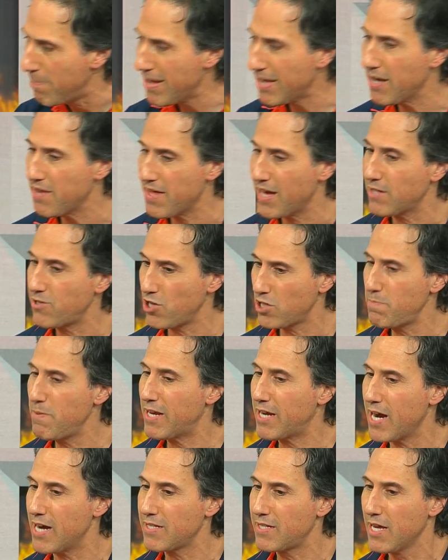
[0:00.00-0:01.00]
being in that just
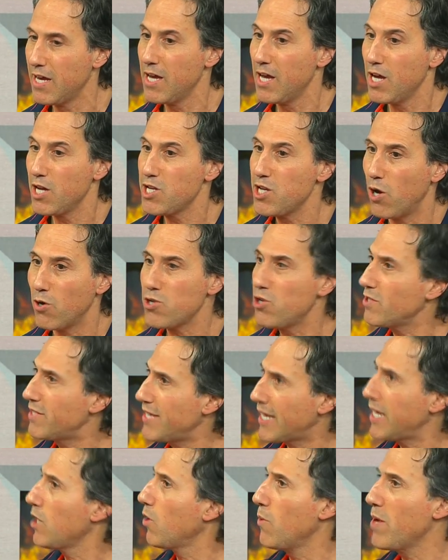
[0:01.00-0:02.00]
because you know you're
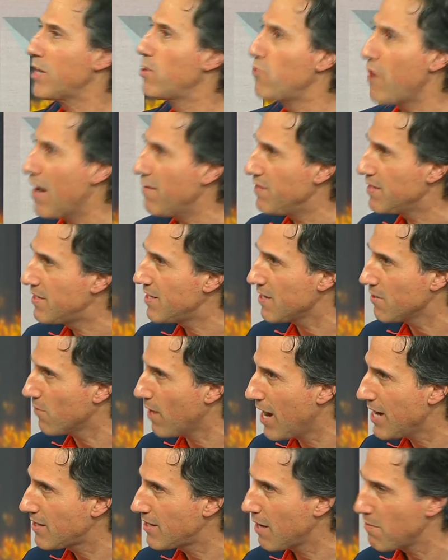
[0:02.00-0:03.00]
taking away gravity,
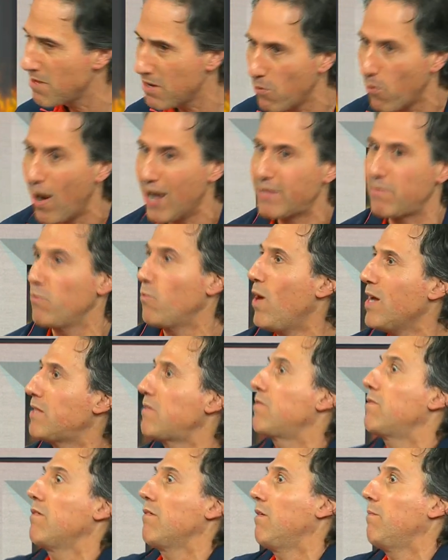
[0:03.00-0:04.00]
right? I yeah. mean, what what
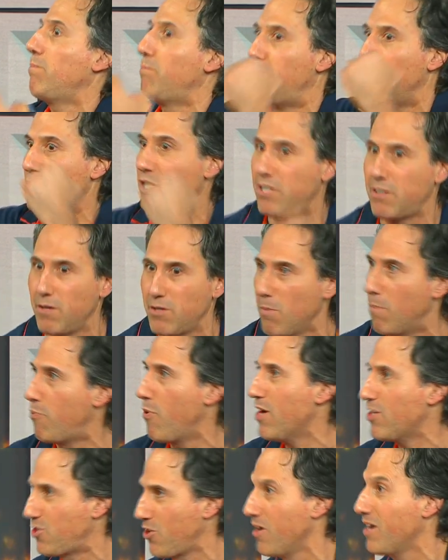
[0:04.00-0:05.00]
puts the
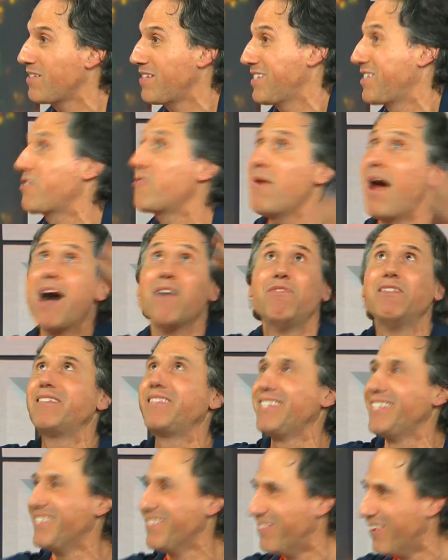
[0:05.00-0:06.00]
pressure on us. It's
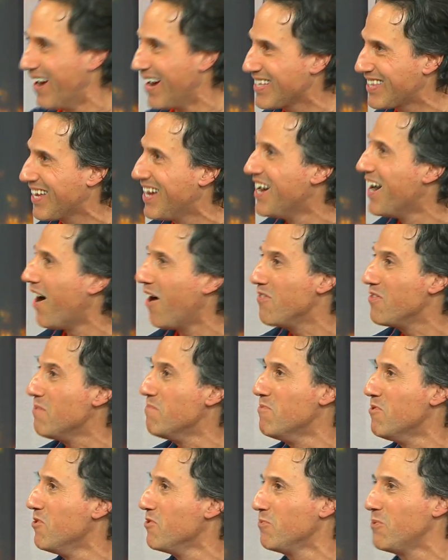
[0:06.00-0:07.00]
gravity, right? On the
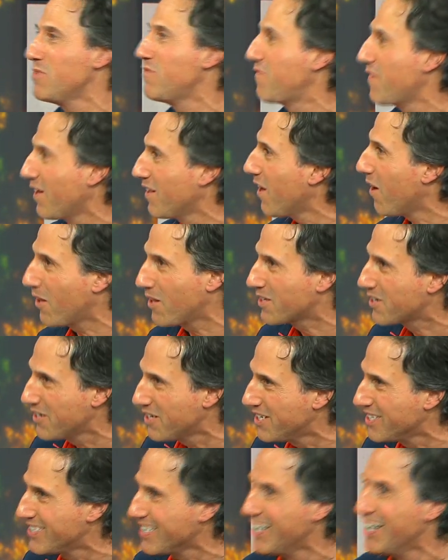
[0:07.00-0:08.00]
moon, we'd feel all
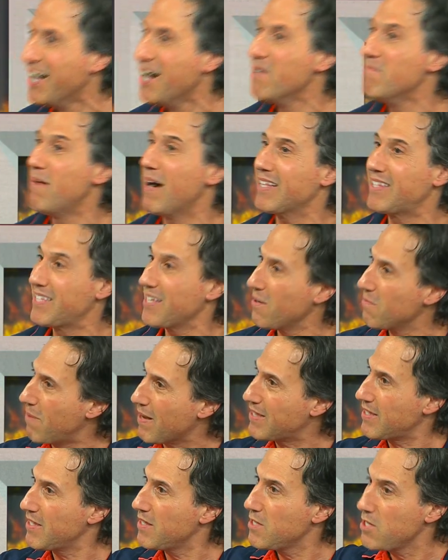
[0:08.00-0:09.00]
good. Yeah. But,
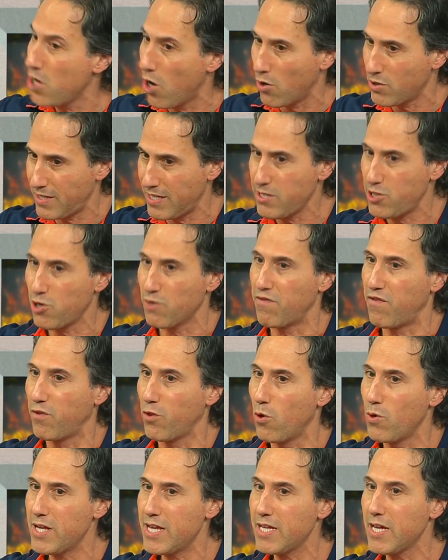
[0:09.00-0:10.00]
but you know, since you're
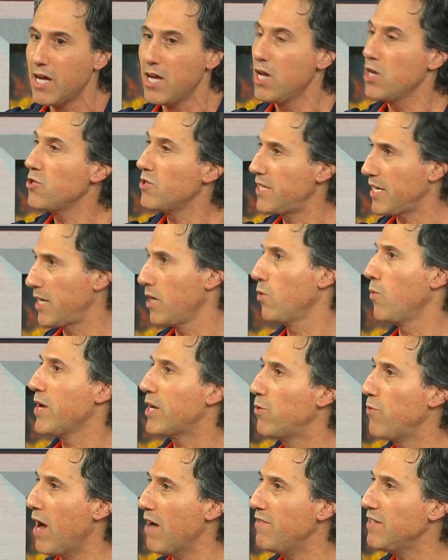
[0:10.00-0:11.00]
floating, you're taking away
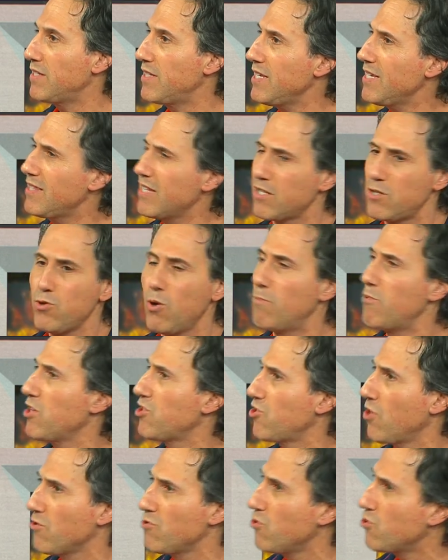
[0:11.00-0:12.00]
gravity. There's no
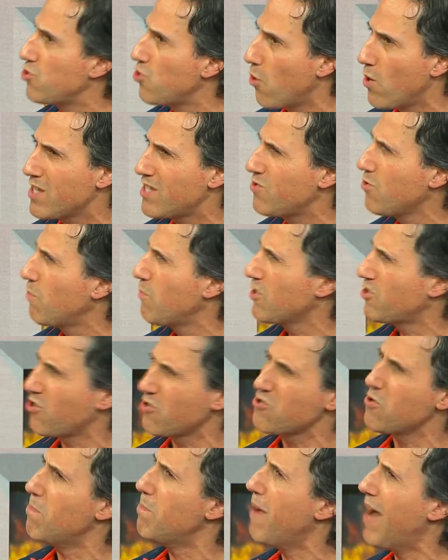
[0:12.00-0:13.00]
pressure on your joints, no pressure
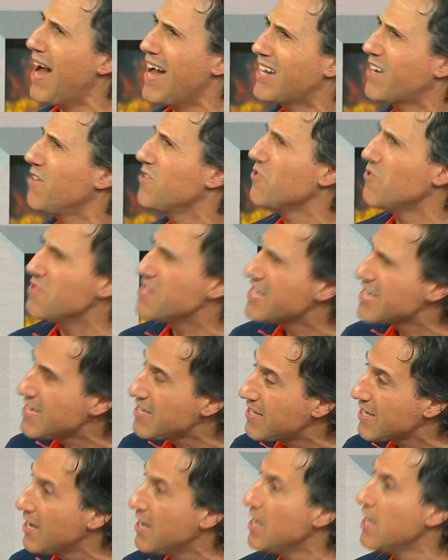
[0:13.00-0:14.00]
on your back, mm. on your mm.
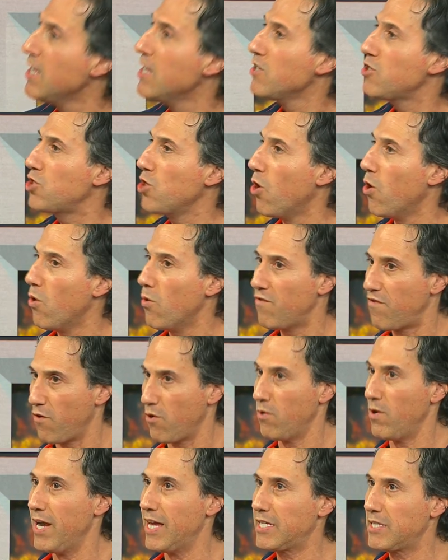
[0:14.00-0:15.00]
knees. So
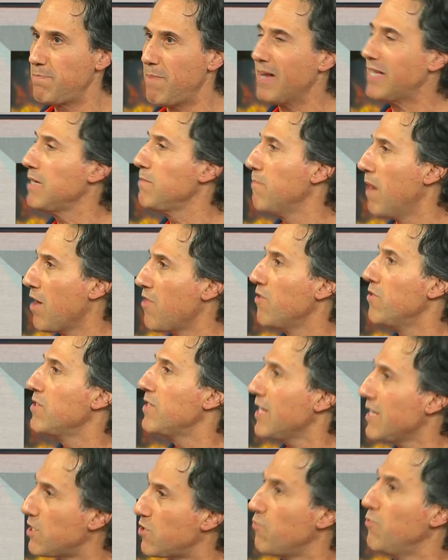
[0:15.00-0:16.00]
for expecting
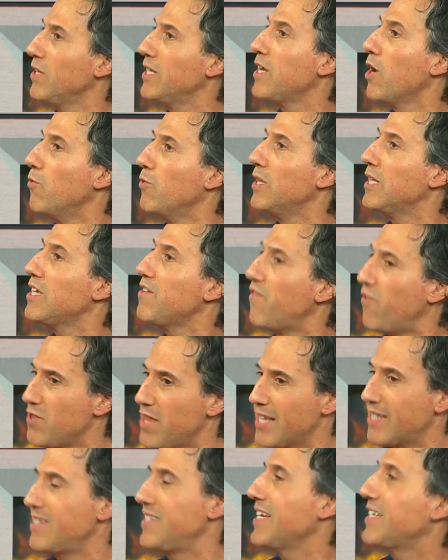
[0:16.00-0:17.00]
mothers, it's really a relief for
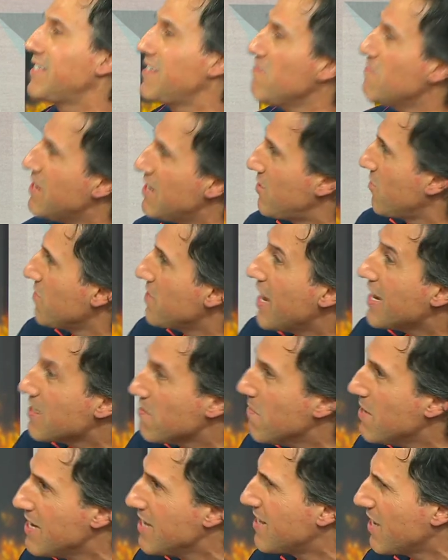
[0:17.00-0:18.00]
that 60 minutes or 90
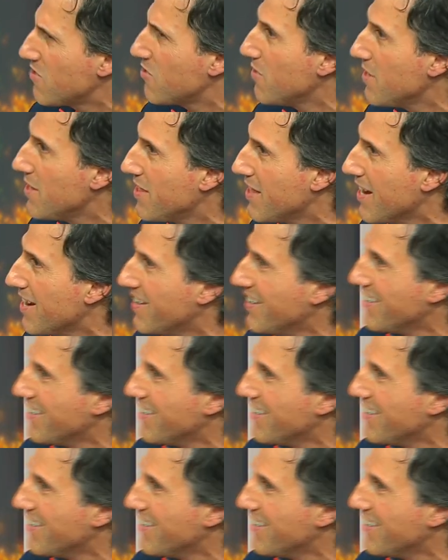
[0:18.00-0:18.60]
minutes that you're in there.